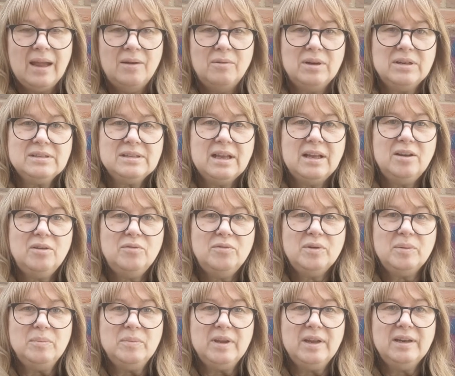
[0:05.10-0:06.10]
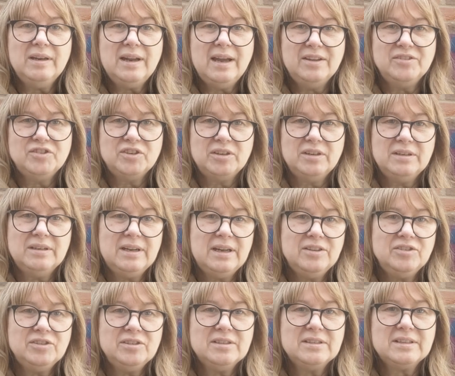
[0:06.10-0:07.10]
Well, it's hello from me and
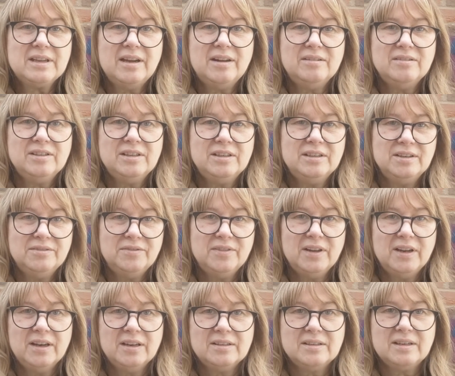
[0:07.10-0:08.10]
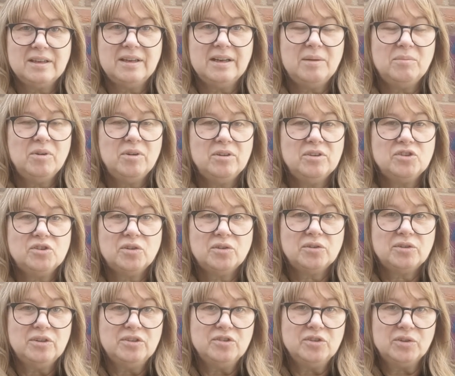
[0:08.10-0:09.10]
Nigel is currently in the field and I'm going to
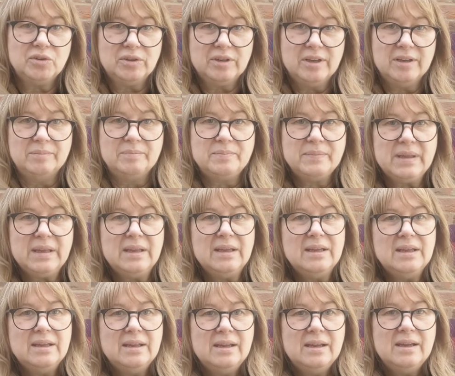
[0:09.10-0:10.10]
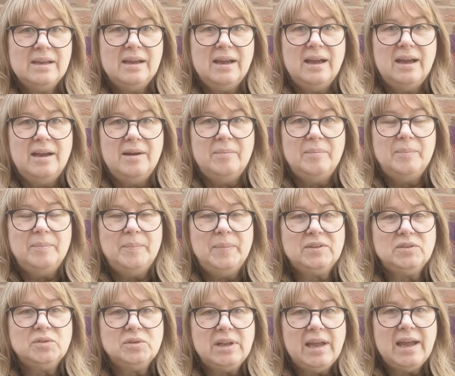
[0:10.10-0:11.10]
shortly join him.
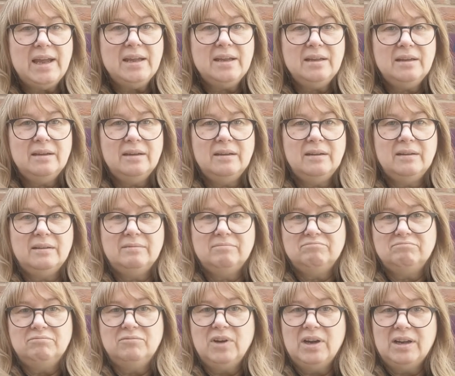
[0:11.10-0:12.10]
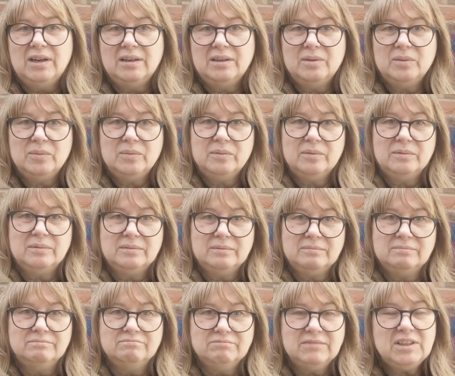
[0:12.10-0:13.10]
But today, well,
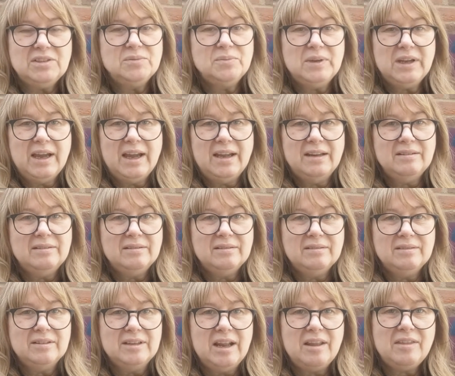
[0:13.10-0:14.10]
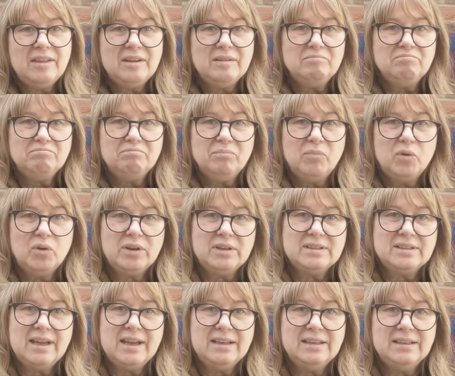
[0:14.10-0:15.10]
this weekend, nothing more
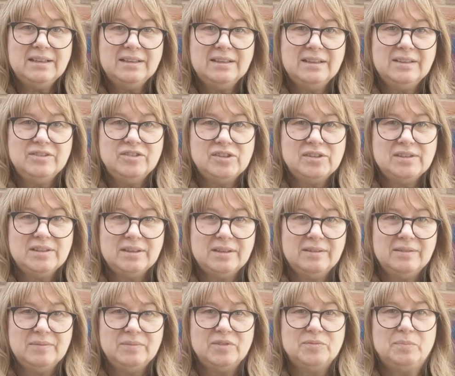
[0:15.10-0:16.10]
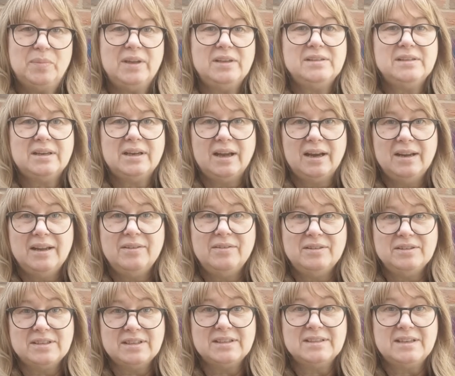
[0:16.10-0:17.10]
exciting than just the basic
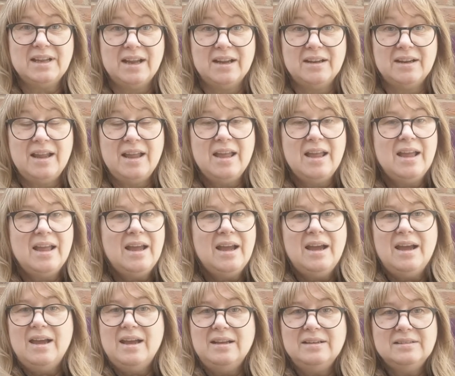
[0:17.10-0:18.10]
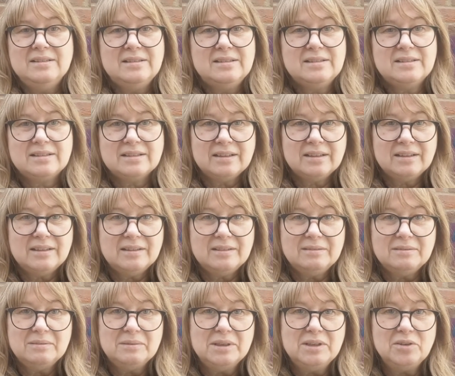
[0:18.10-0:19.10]
clearance is done. Hence,
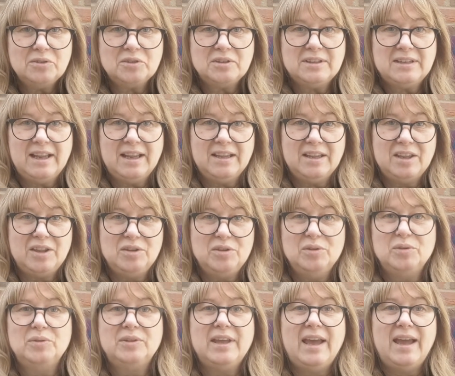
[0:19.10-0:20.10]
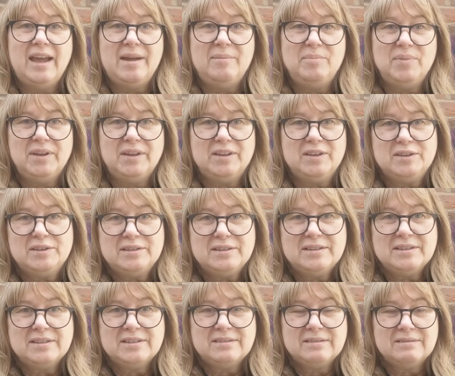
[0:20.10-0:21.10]
we're not taking you there
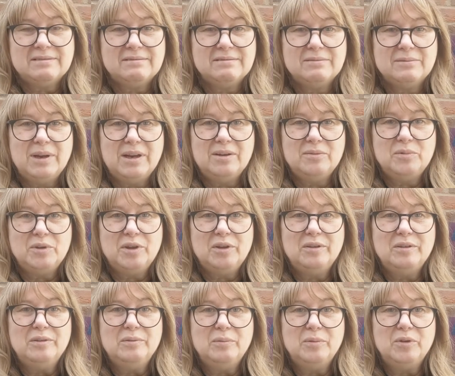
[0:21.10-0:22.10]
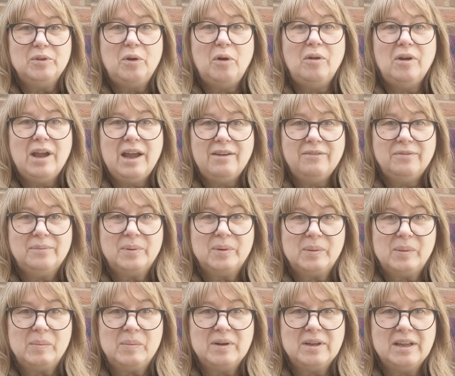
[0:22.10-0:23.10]
because, well, we all have
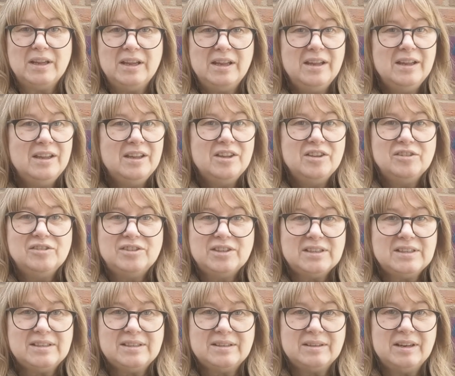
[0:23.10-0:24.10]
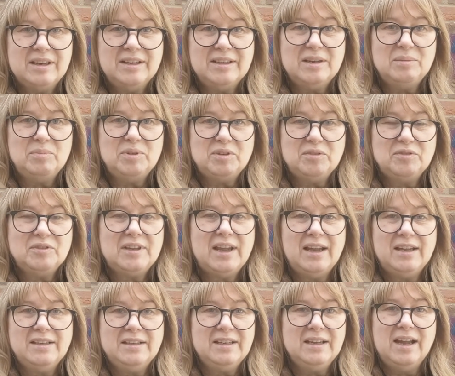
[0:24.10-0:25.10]
probably just a little bit of
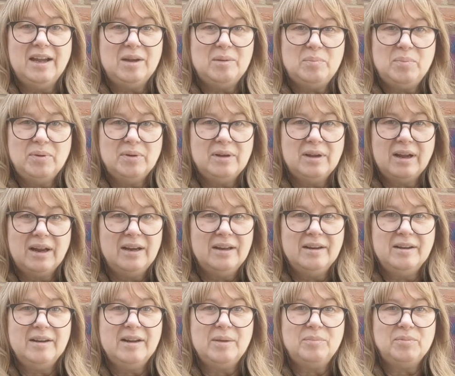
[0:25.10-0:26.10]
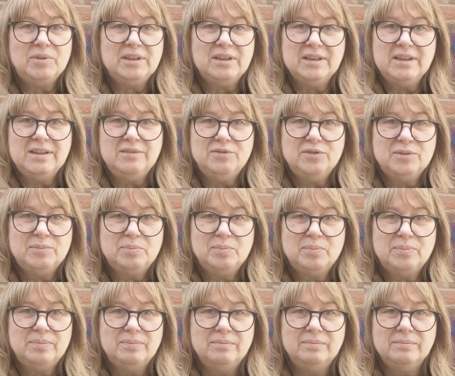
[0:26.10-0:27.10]
tidying up, clearing up the leaves,
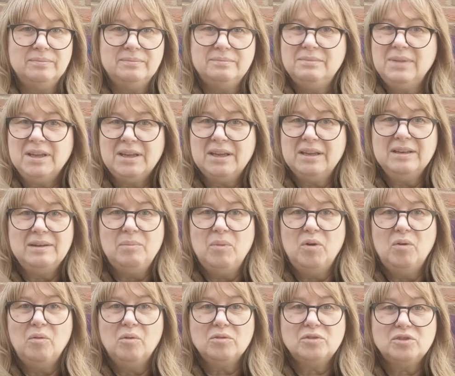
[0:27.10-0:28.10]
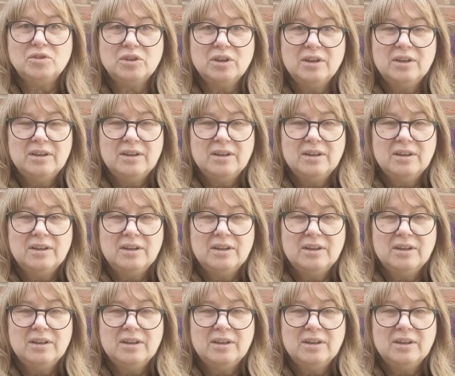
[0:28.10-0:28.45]
making the mulch,